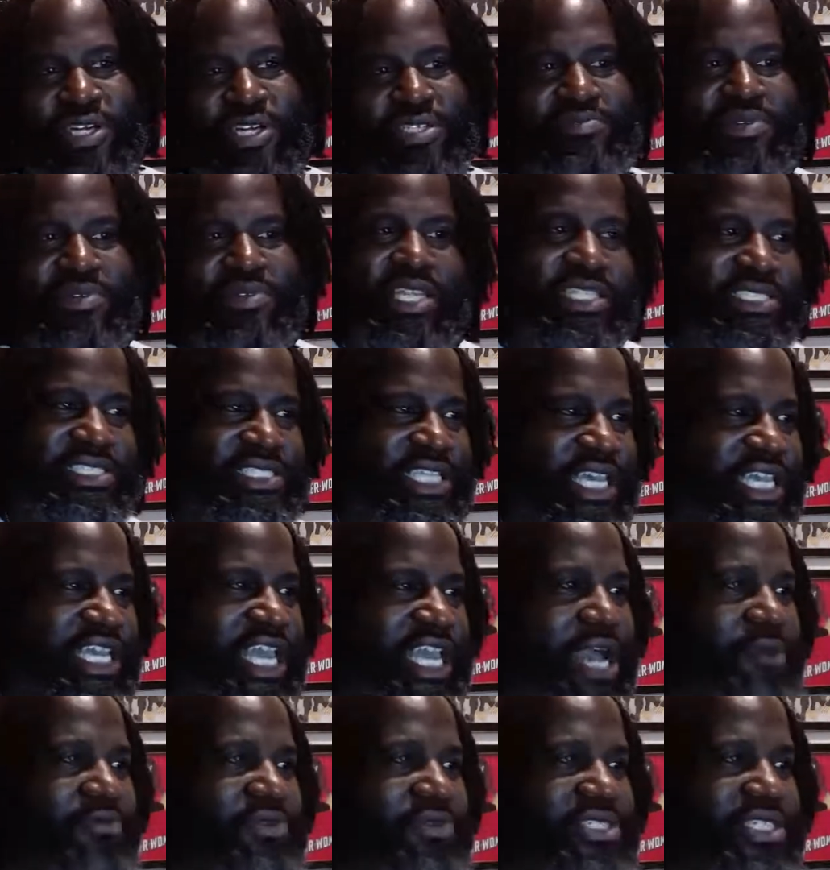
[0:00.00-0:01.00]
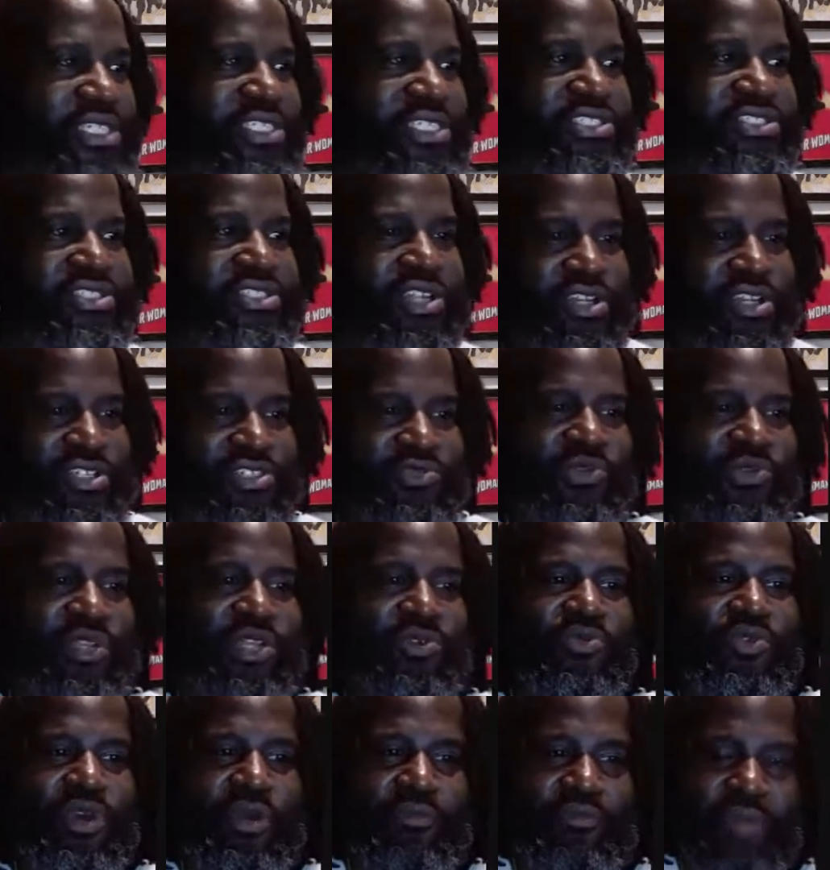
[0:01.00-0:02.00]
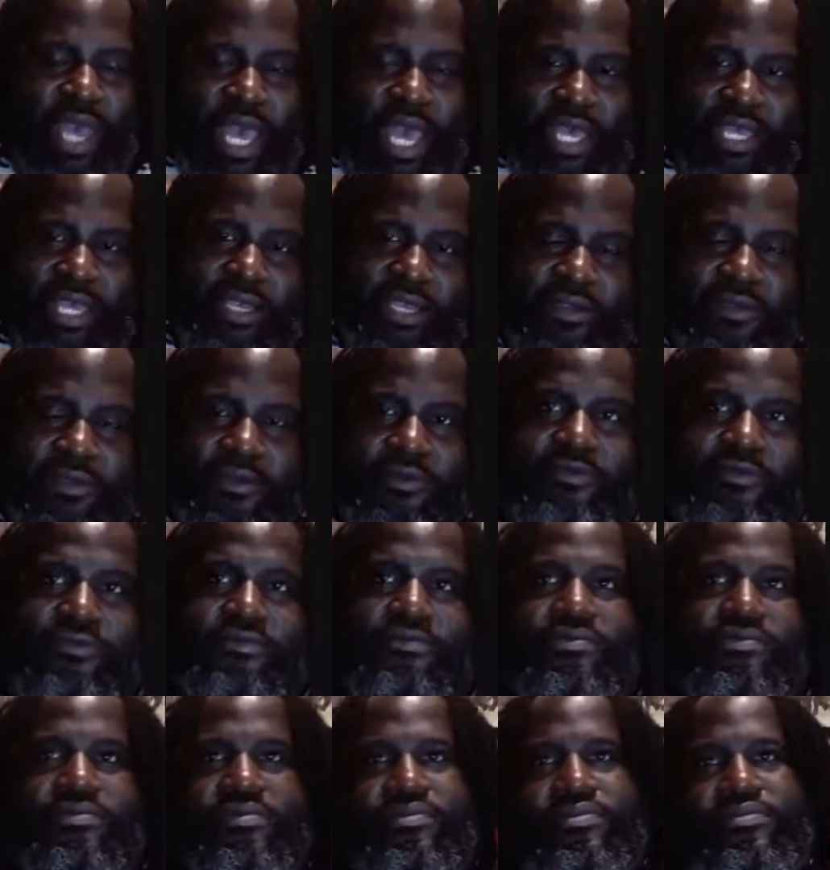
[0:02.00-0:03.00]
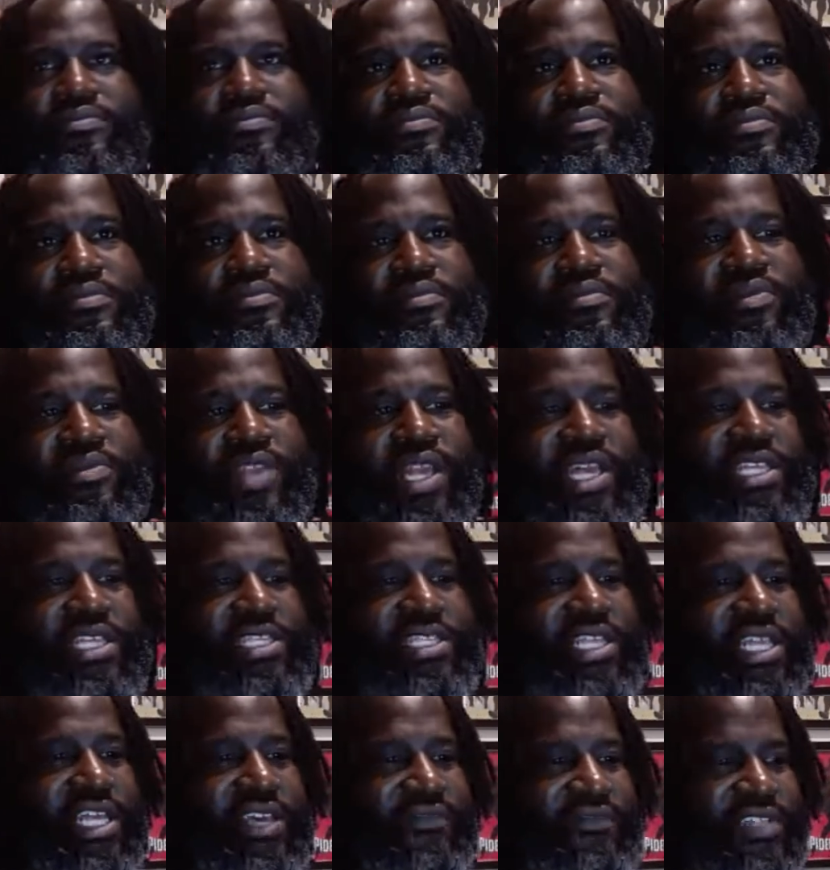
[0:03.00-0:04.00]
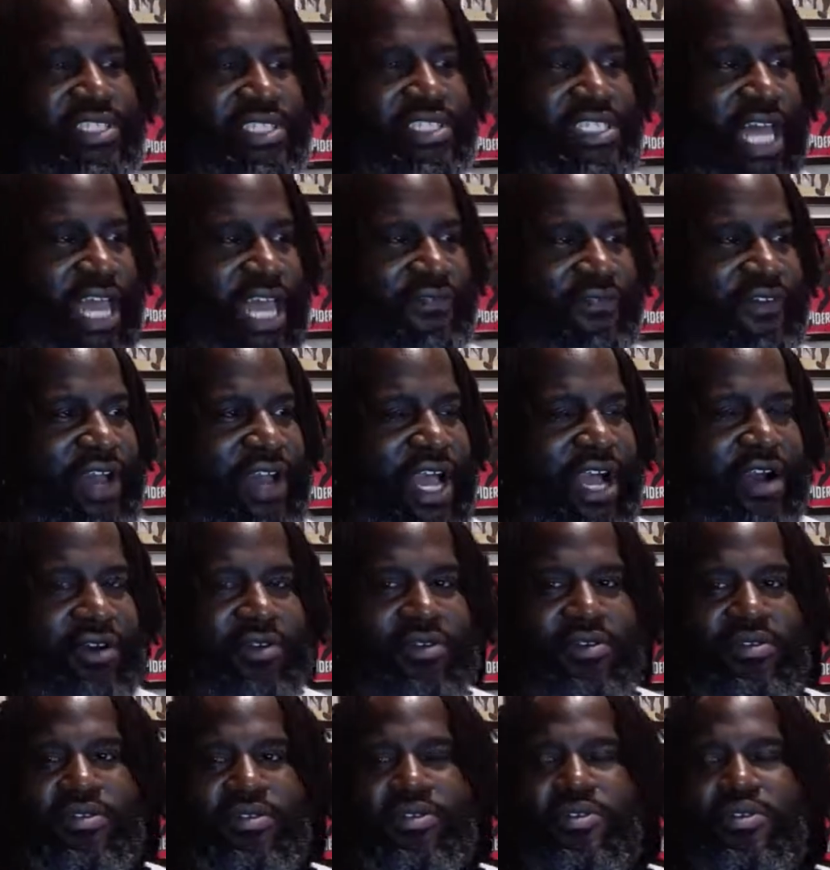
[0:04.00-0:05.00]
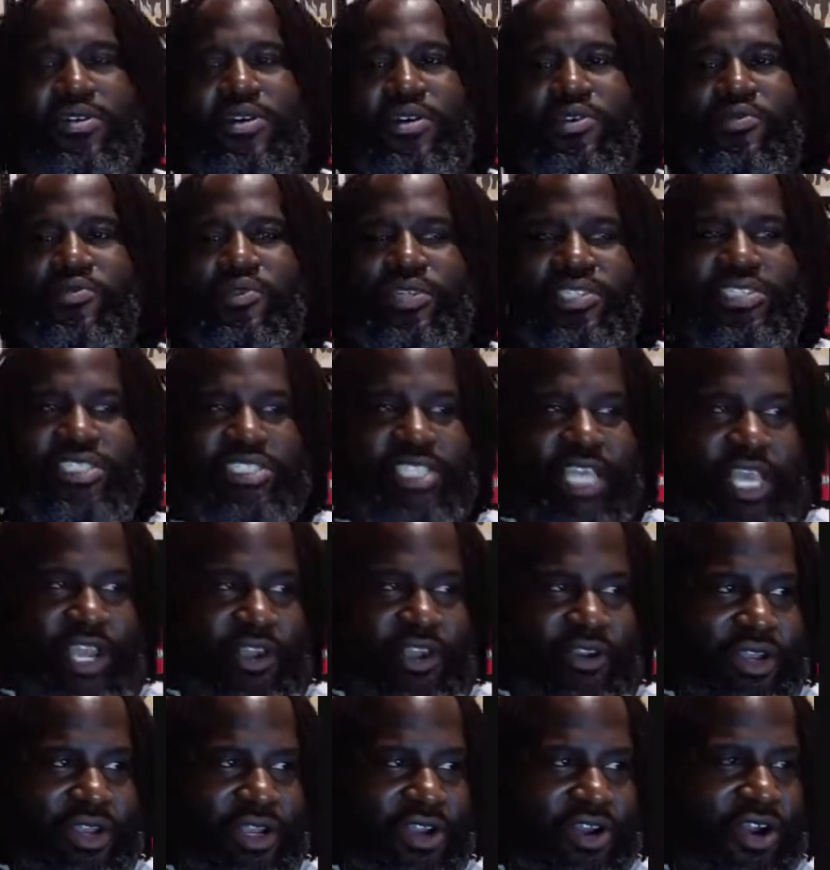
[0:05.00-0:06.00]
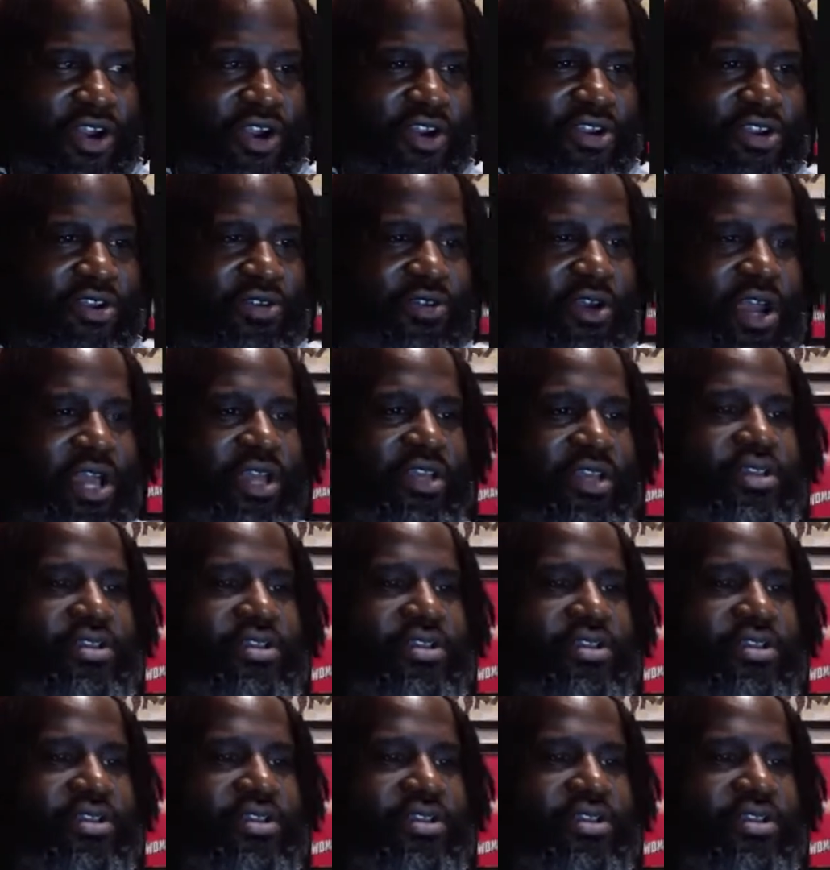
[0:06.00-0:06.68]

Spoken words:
but let's say Cap was in his 30s when he went back. He lived his life out with Sharon Carter, right?